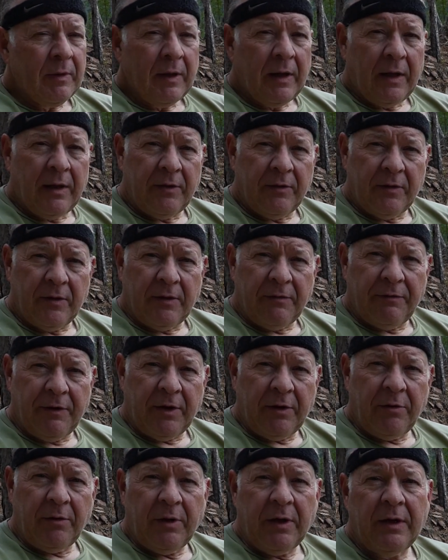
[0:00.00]
And the
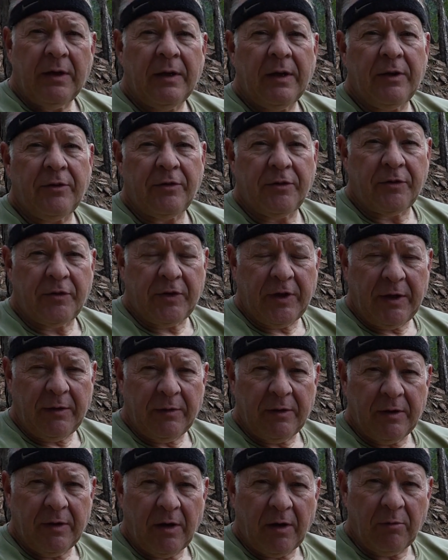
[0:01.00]
view, as you've
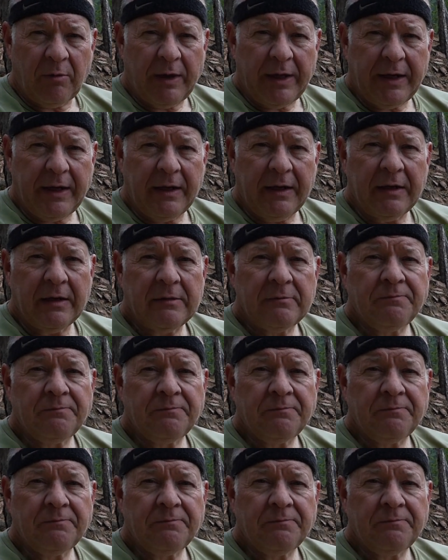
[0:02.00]
seen already,